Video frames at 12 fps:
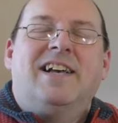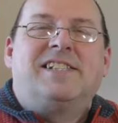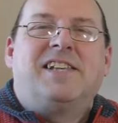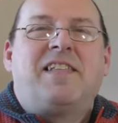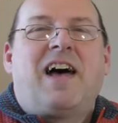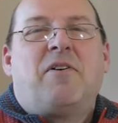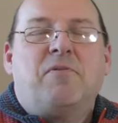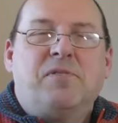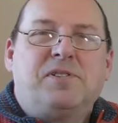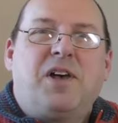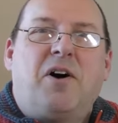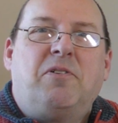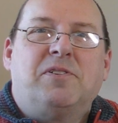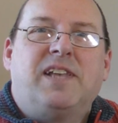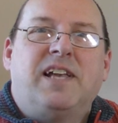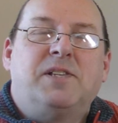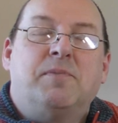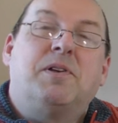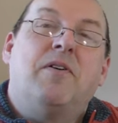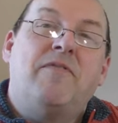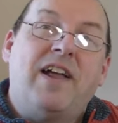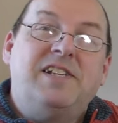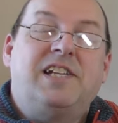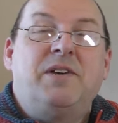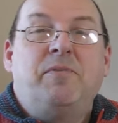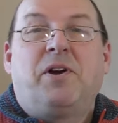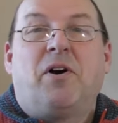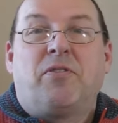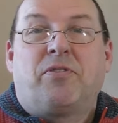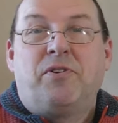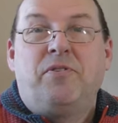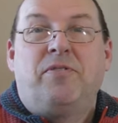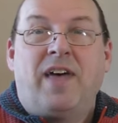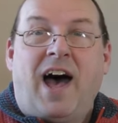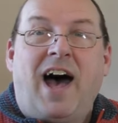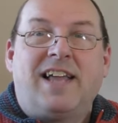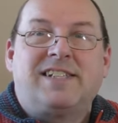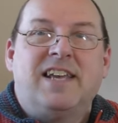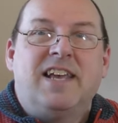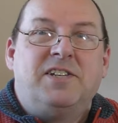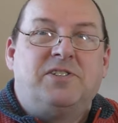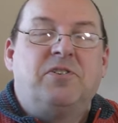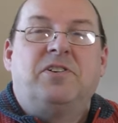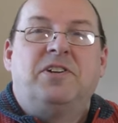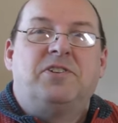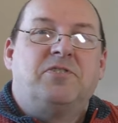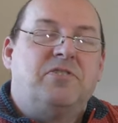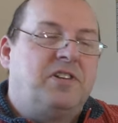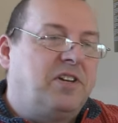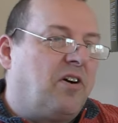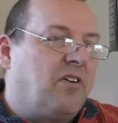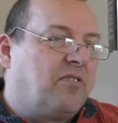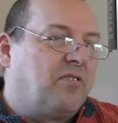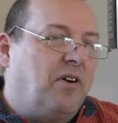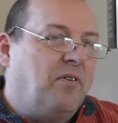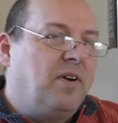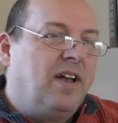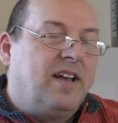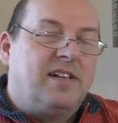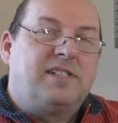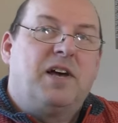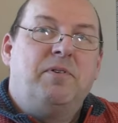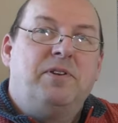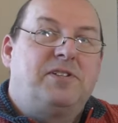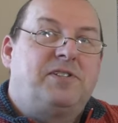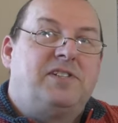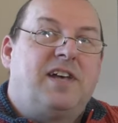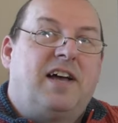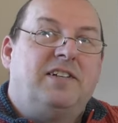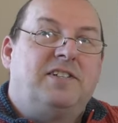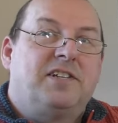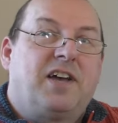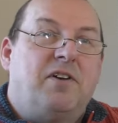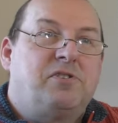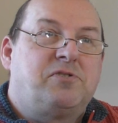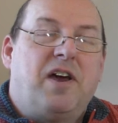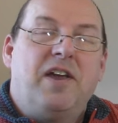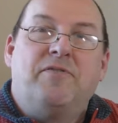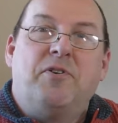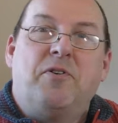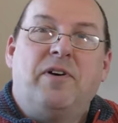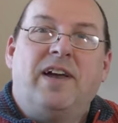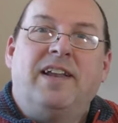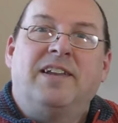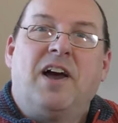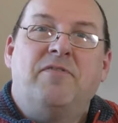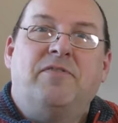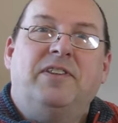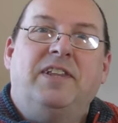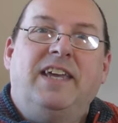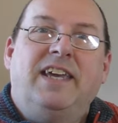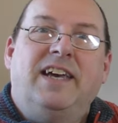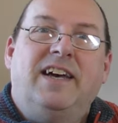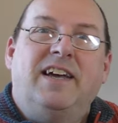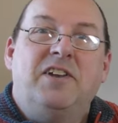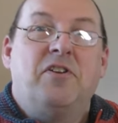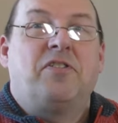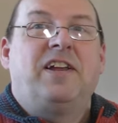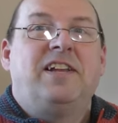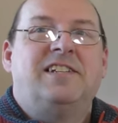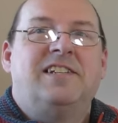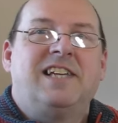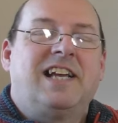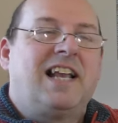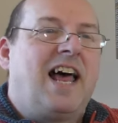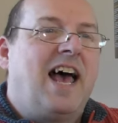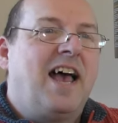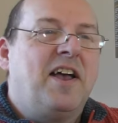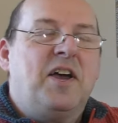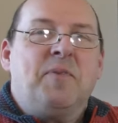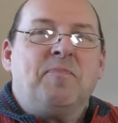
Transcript: So that always holds things up. So eventually we got through that. Duncan had already got through, so we just decided to go straight for it and go for the nothing to declare.